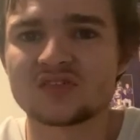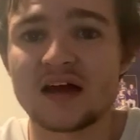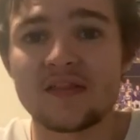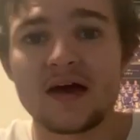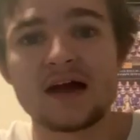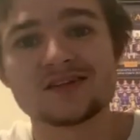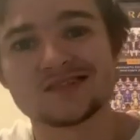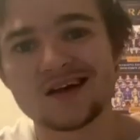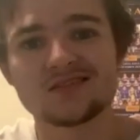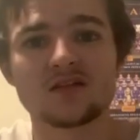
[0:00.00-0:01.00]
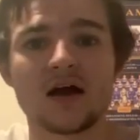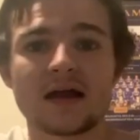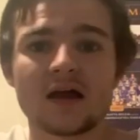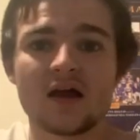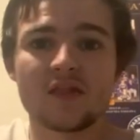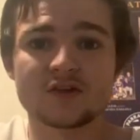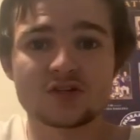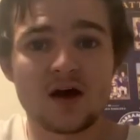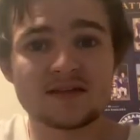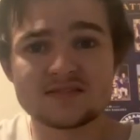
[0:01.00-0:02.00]
Now, they are just like the
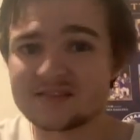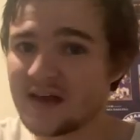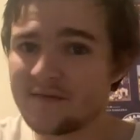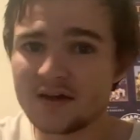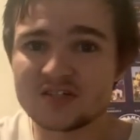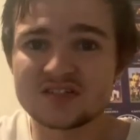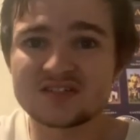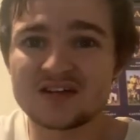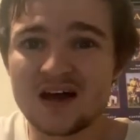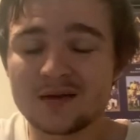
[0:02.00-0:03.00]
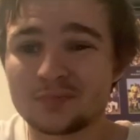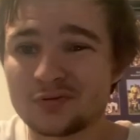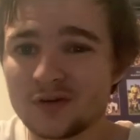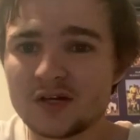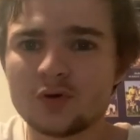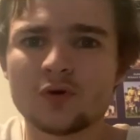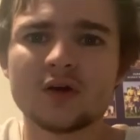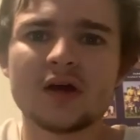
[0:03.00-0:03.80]
Titans. They've actually started pretty good.